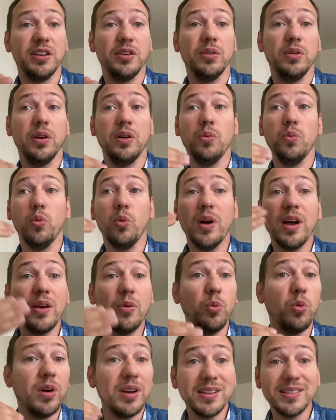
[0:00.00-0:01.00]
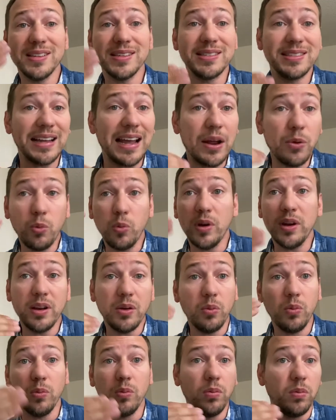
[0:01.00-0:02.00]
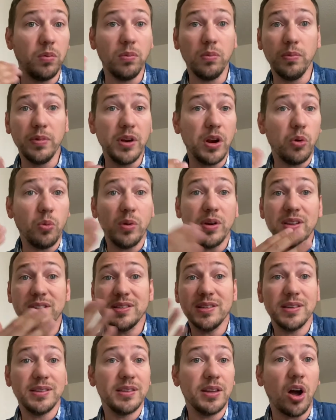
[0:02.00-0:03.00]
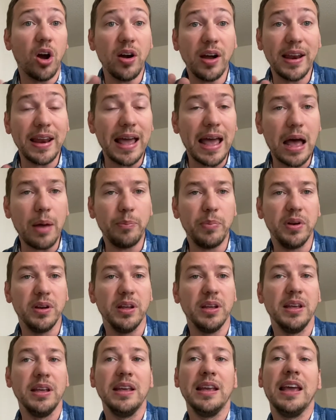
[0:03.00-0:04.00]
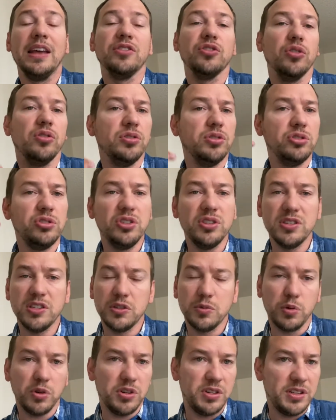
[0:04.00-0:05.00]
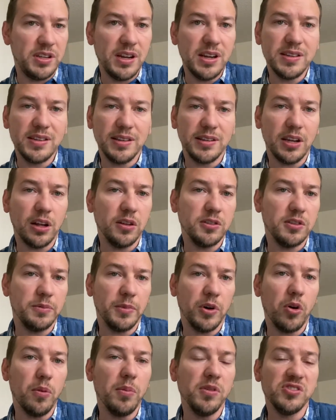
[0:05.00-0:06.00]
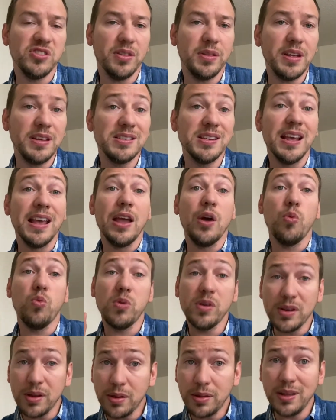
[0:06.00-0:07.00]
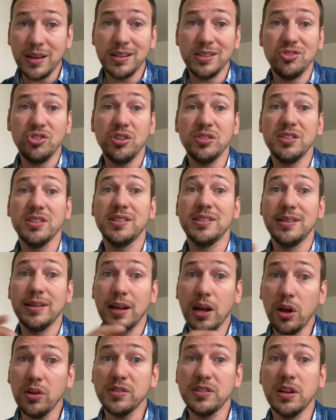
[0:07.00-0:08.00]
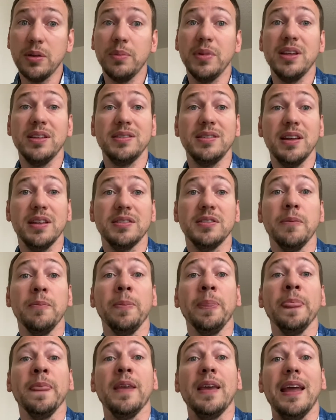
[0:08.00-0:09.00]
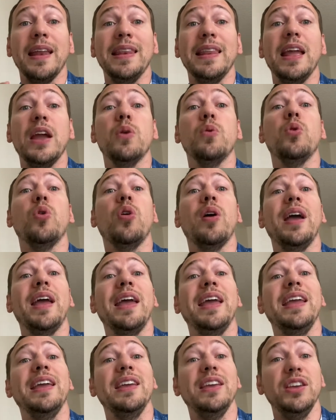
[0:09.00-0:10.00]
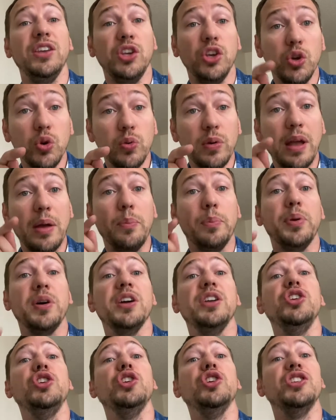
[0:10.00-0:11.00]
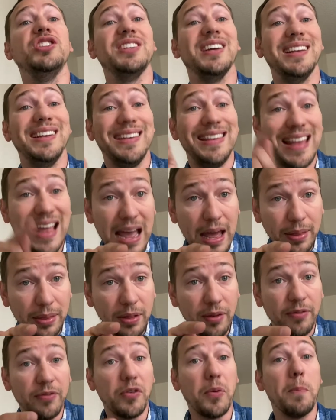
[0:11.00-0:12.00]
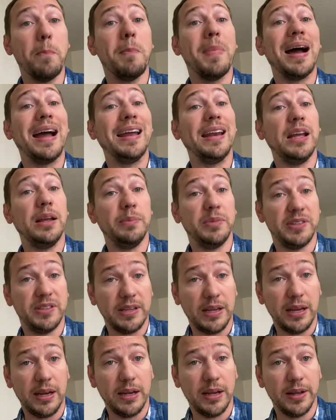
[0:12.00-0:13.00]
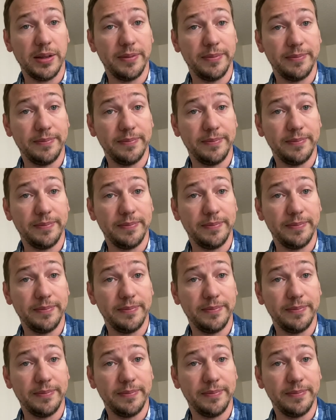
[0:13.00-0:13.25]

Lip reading: And when, what is the sign? When, you know, when is this all going to happen? So Jesus proceeds and tells them a whole bunch of things. One of the things Jesus tells them is this, and they will hate you and put you to death for my name's sake.